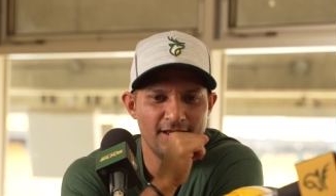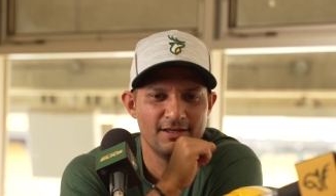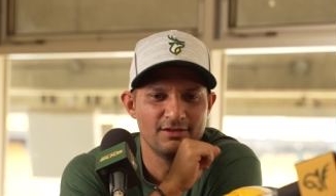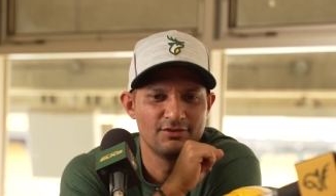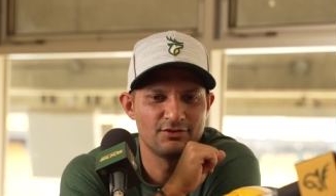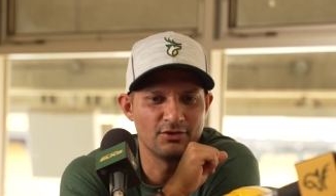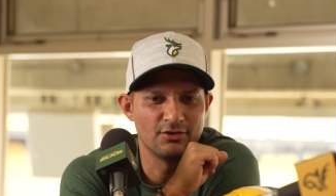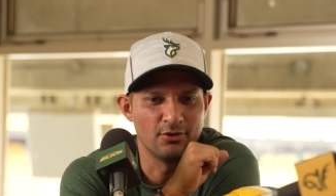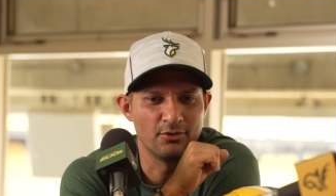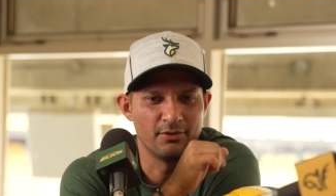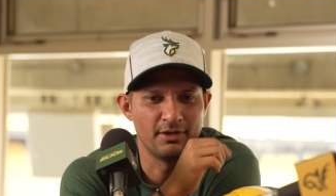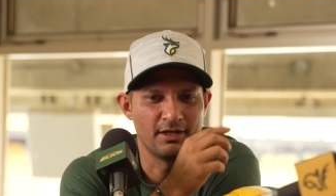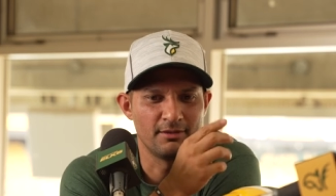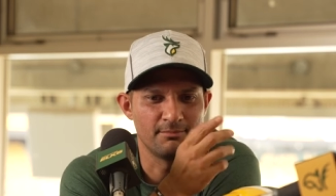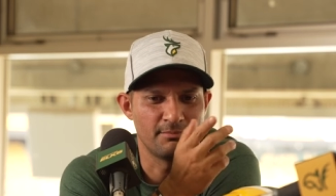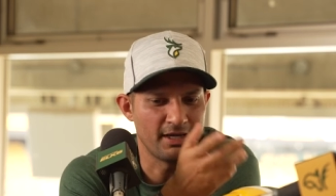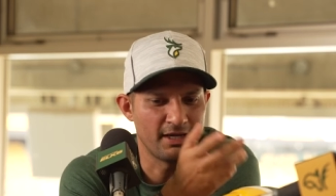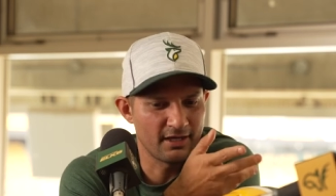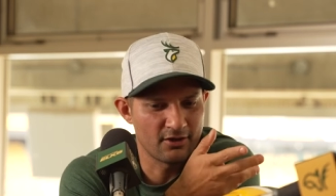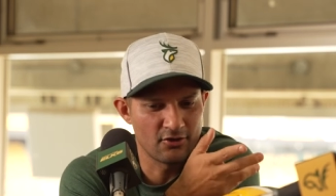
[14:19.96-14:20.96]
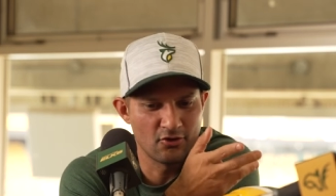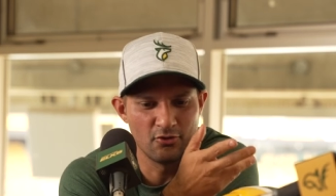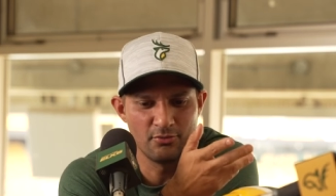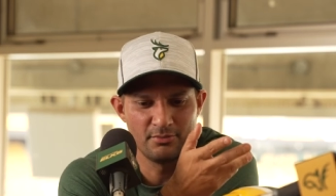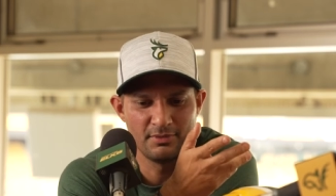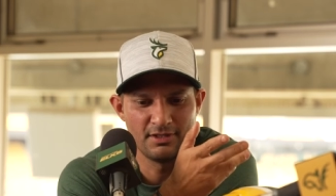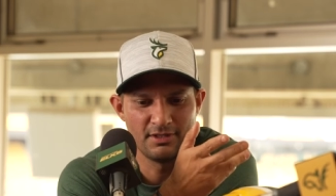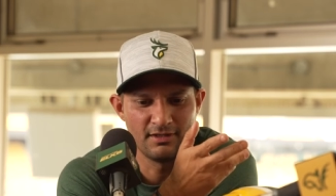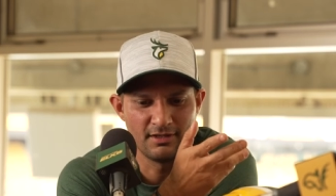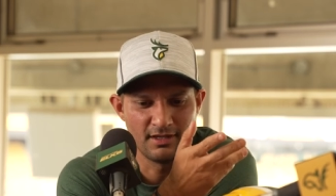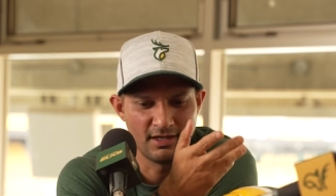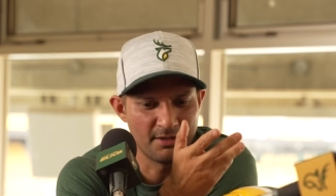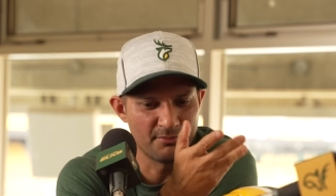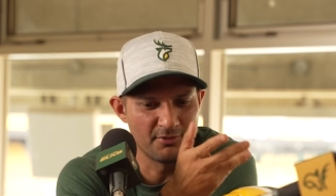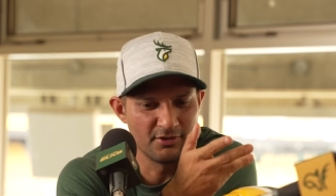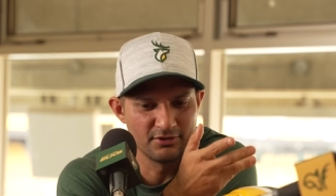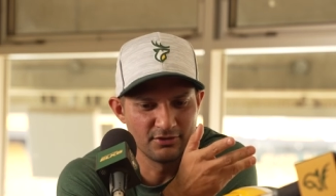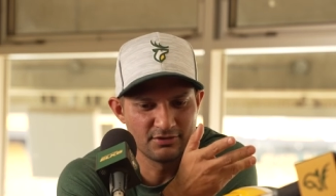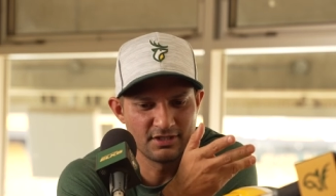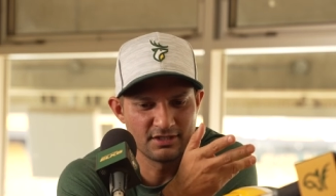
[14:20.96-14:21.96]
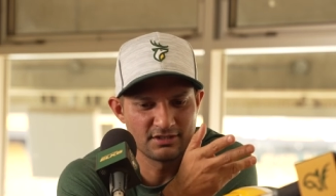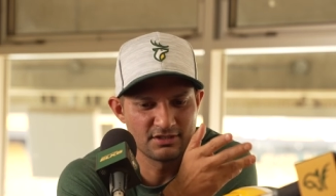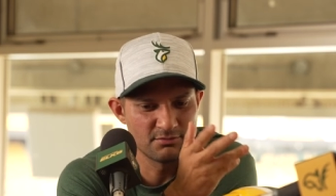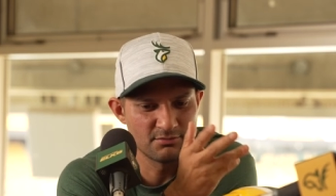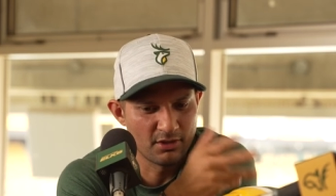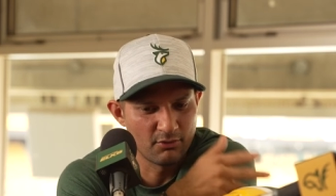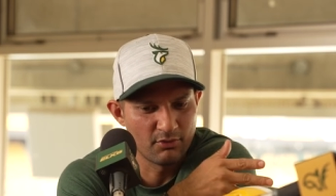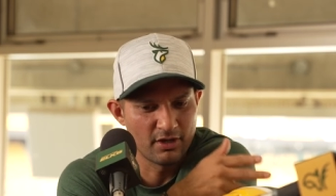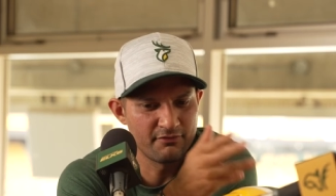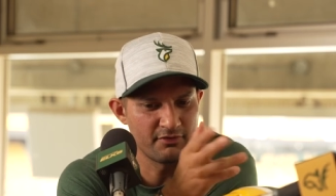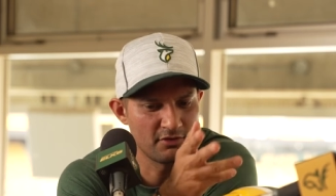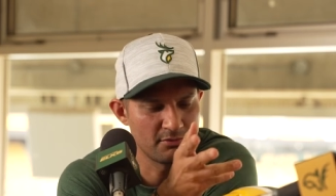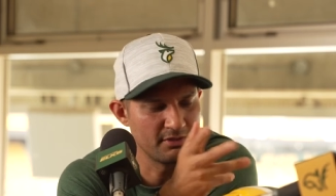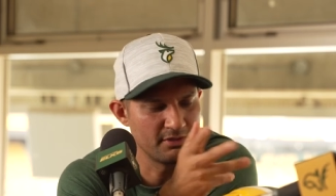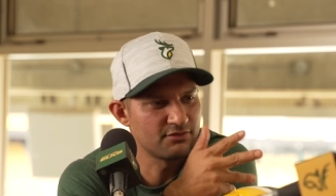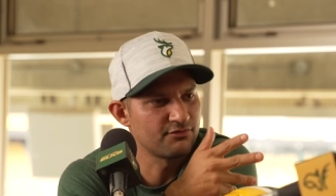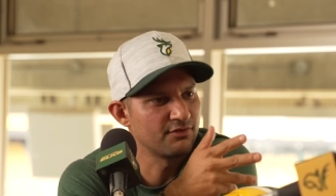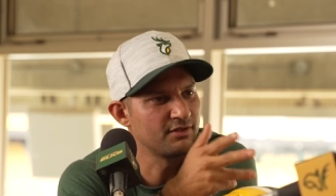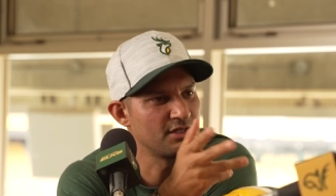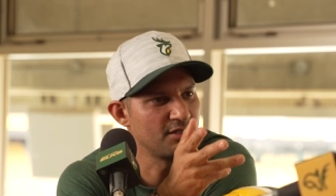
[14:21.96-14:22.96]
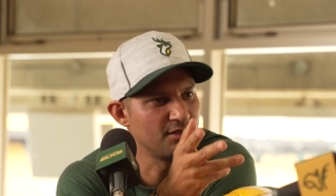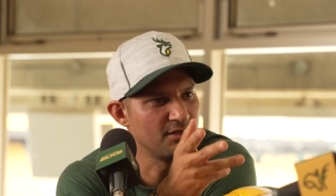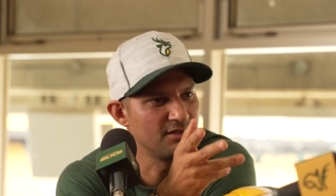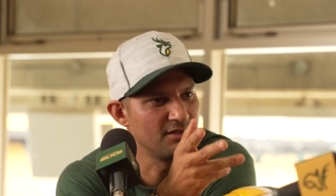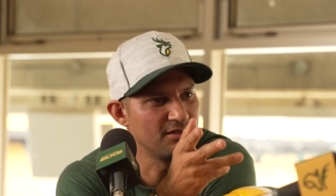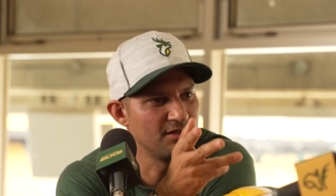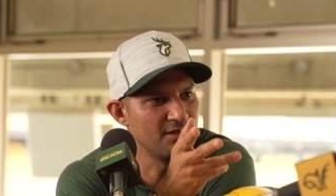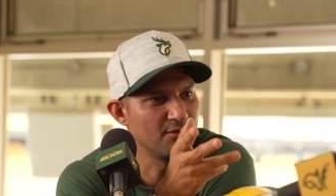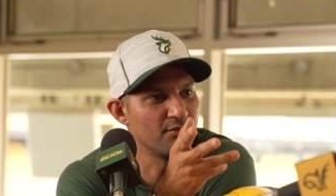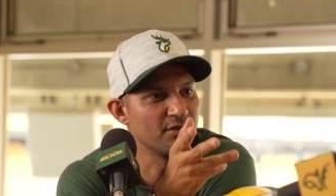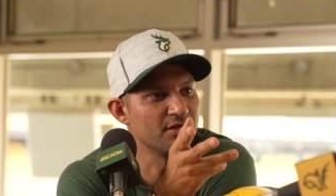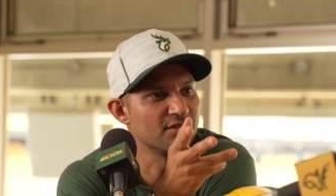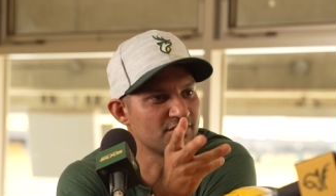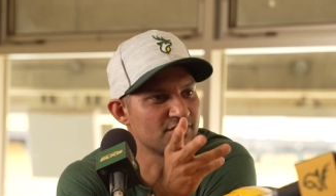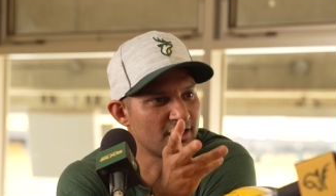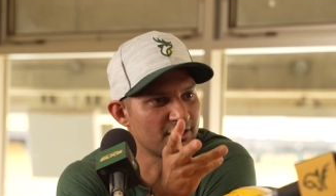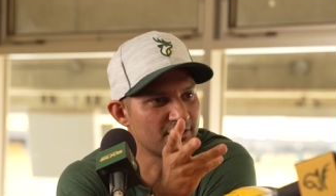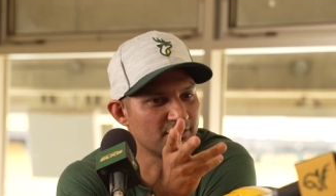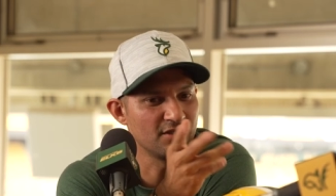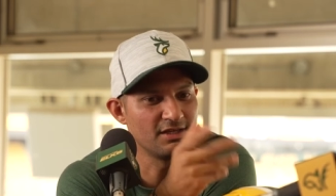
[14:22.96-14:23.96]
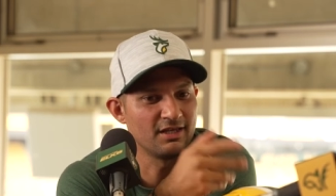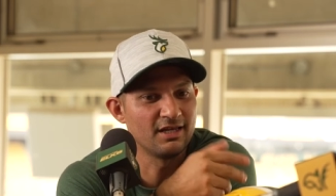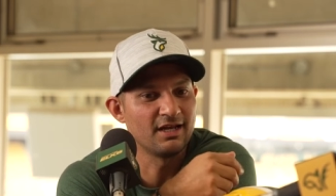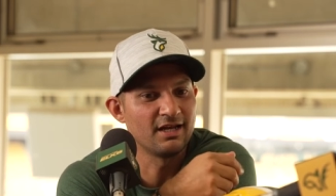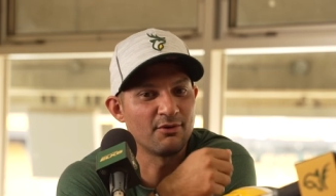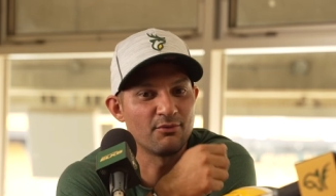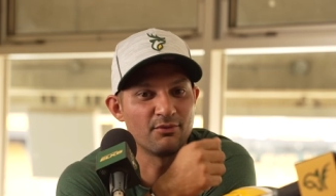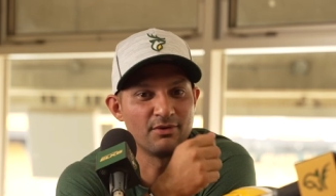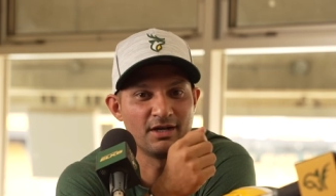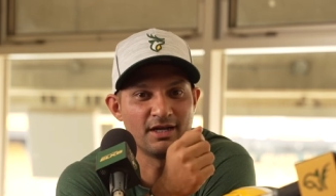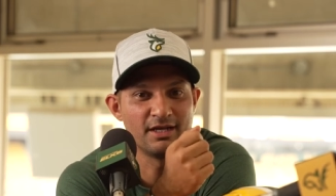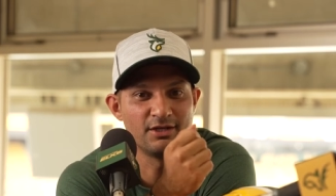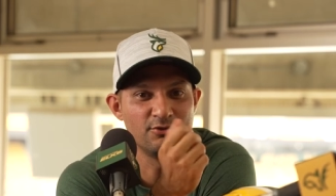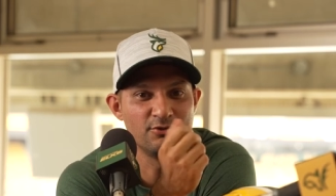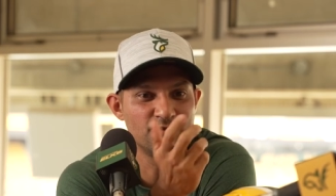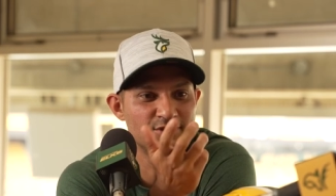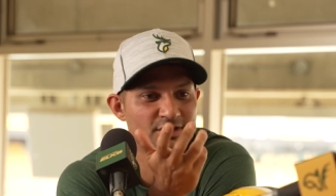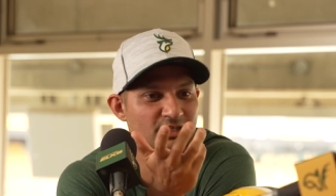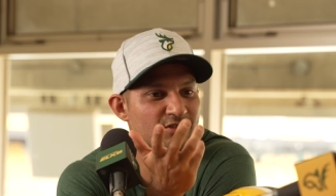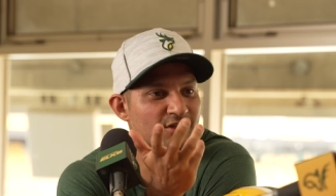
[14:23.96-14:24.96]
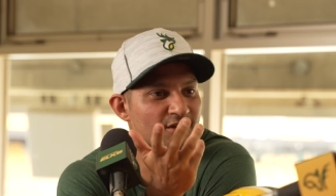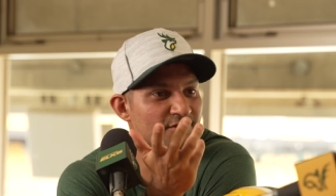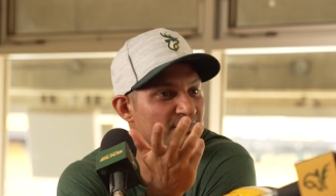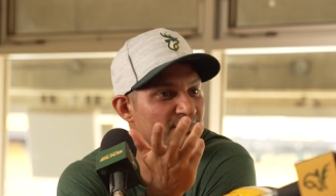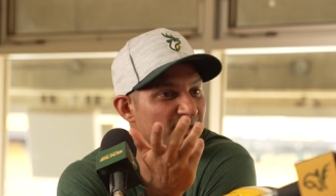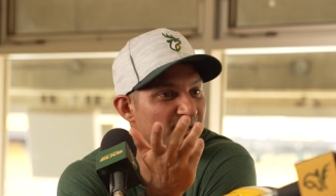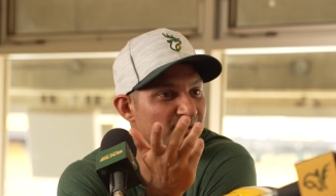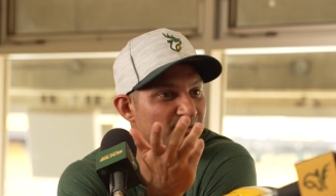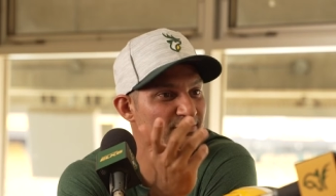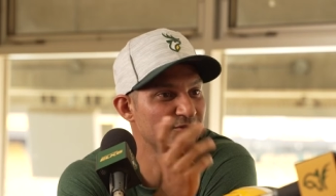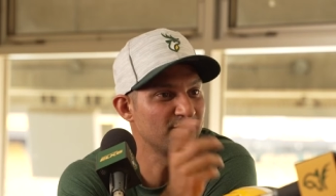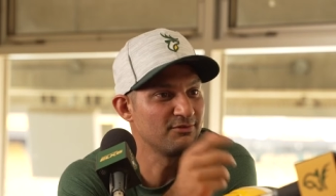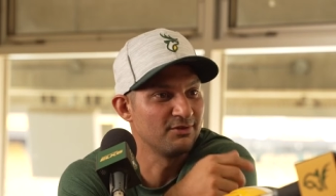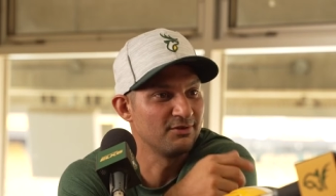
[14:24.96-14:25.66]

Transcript: So, and back home in Amarillo, Texas, my wife and her best friend, they run a soccer league, and I do TikTok videos.